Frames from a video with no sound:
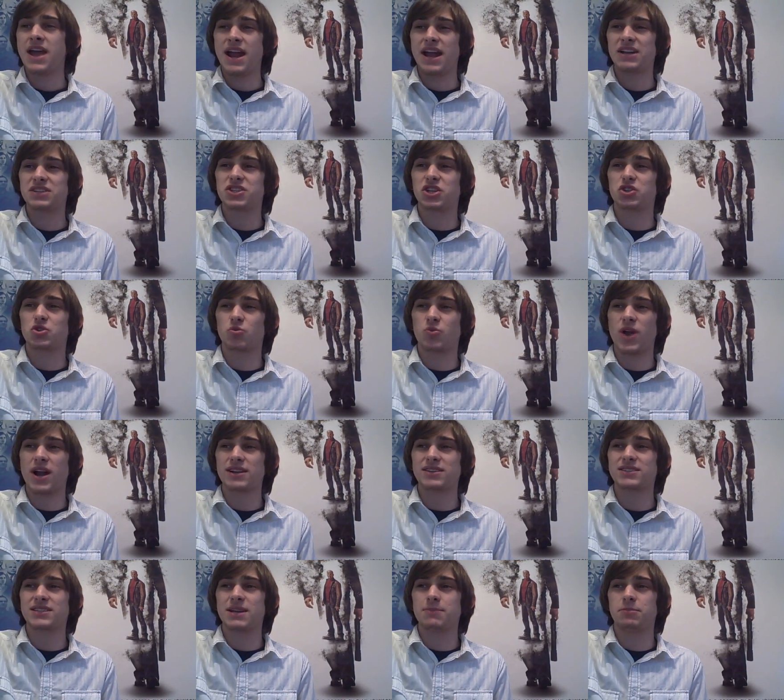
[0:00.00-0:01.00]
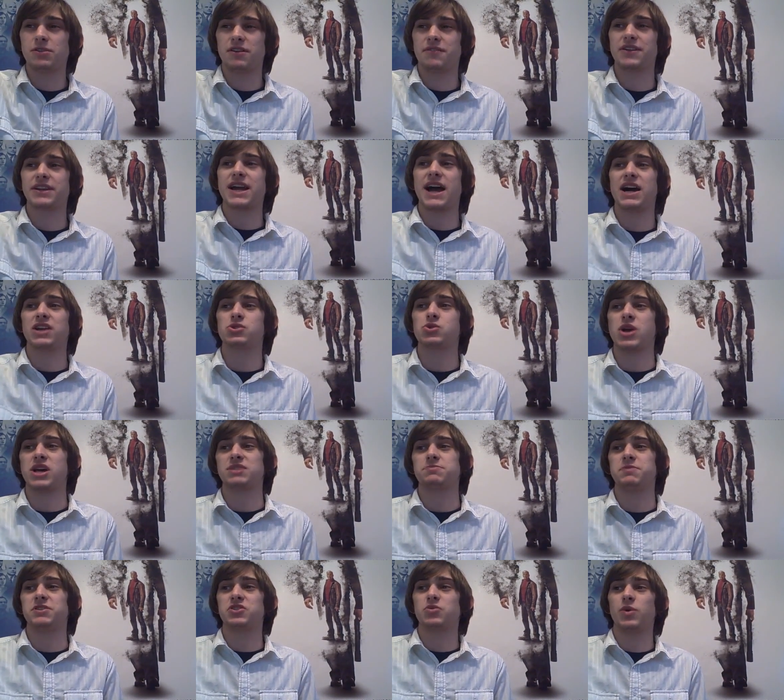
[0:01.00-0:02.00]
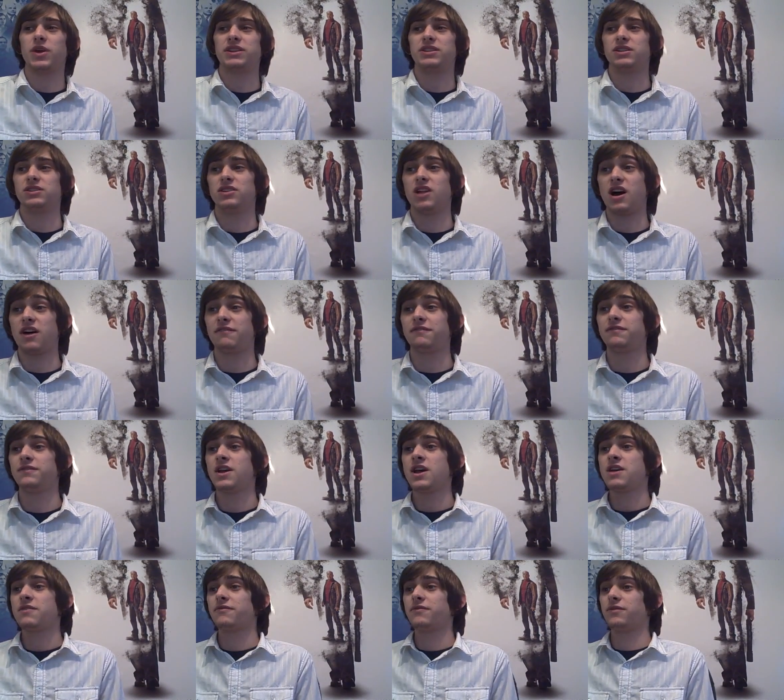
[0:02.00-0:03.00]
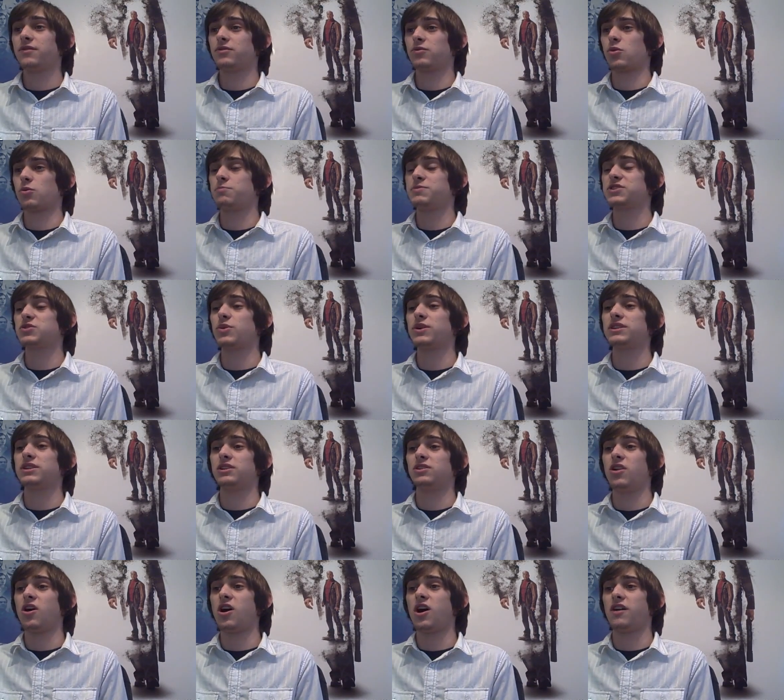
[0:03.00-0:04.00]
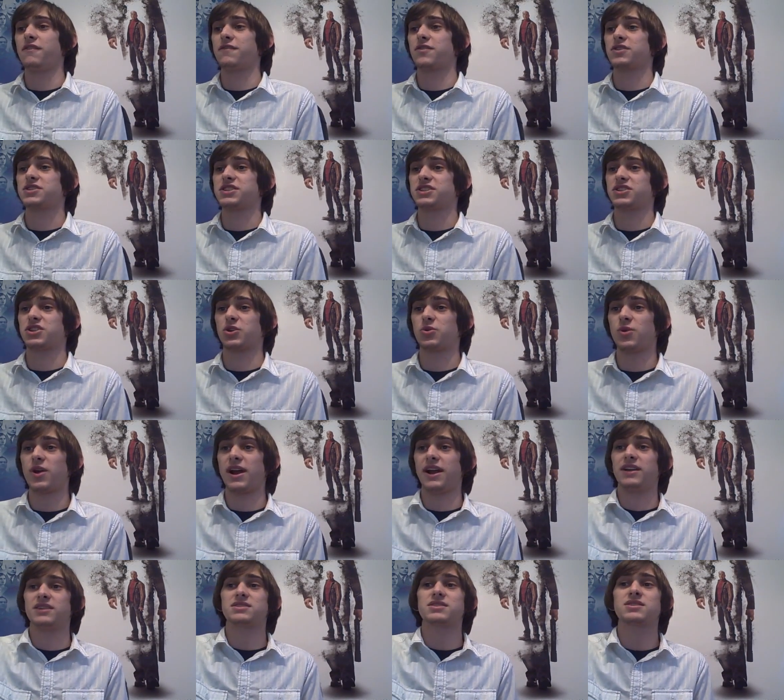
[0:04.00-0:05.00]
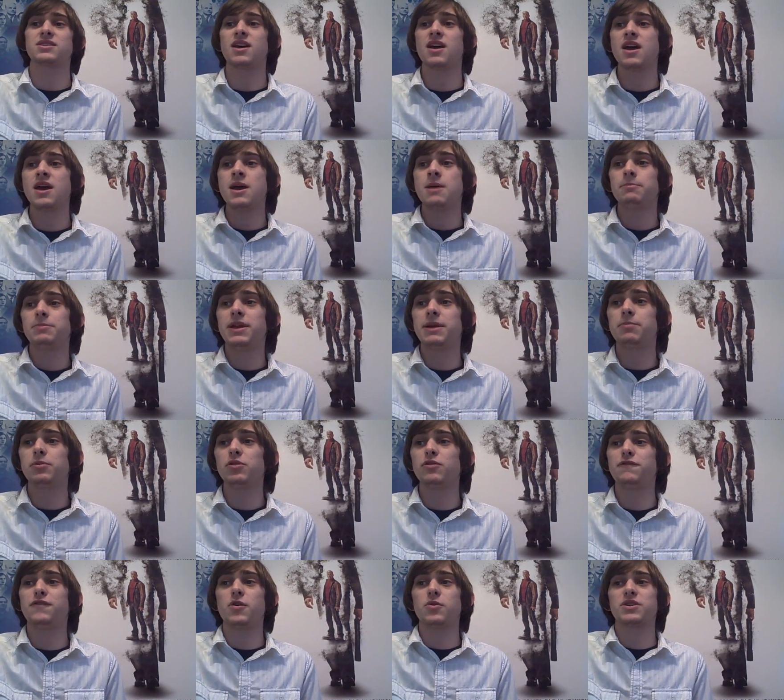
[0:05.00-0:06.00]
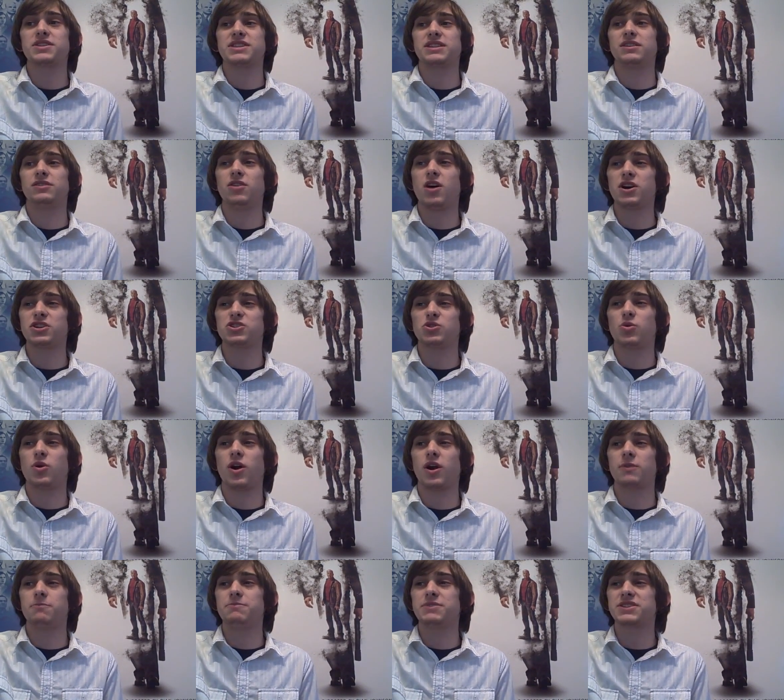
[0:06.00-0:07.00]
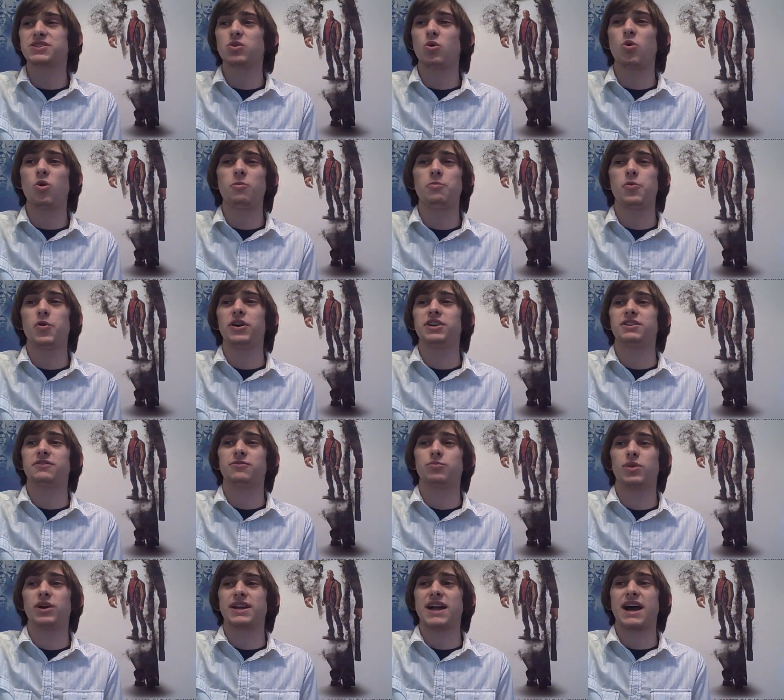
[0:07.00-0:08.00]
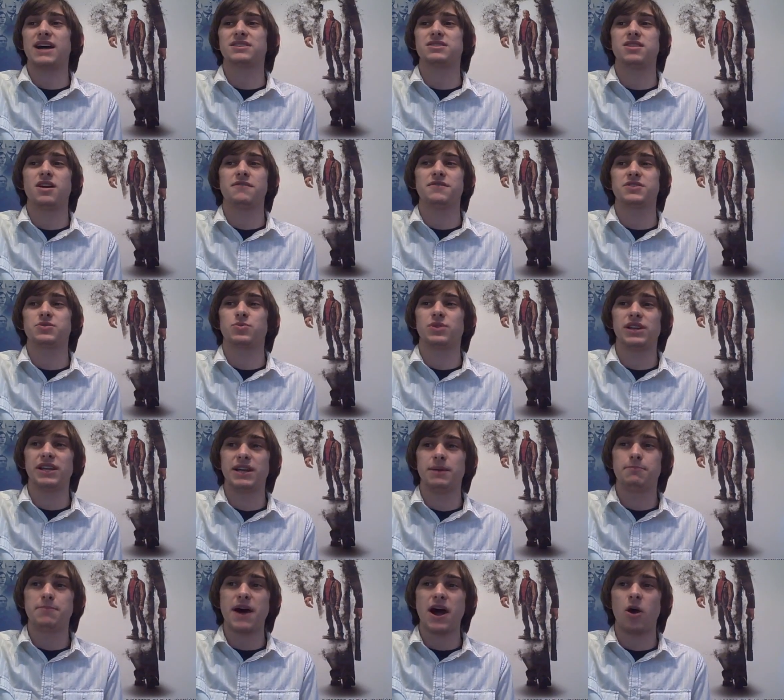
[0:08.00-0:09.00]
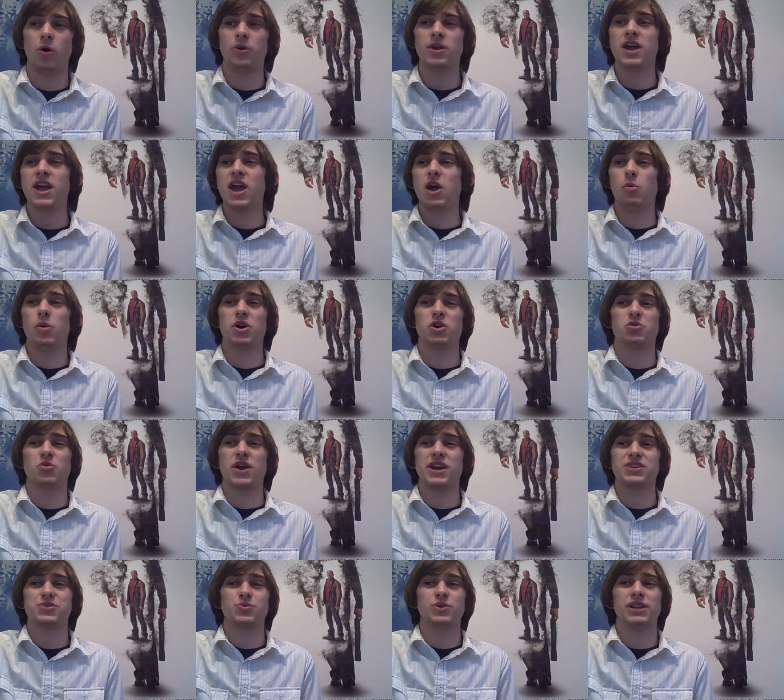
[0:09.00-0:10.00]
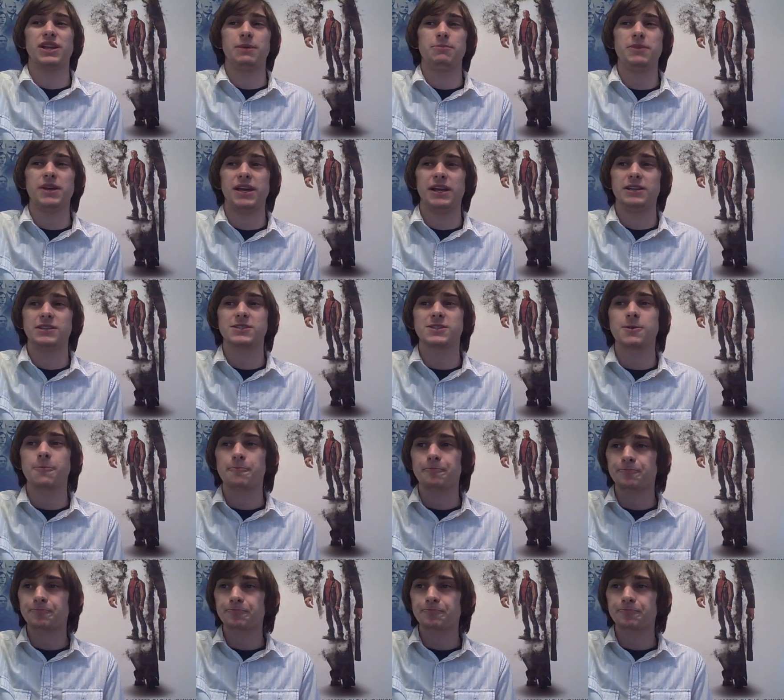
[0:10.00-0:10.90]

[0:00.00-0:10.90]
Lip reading: It is a direct symbol of the contrast between the law versus the grace. People who focus on the law too hard miss the whole point of what God's love is really about, and what grace really means.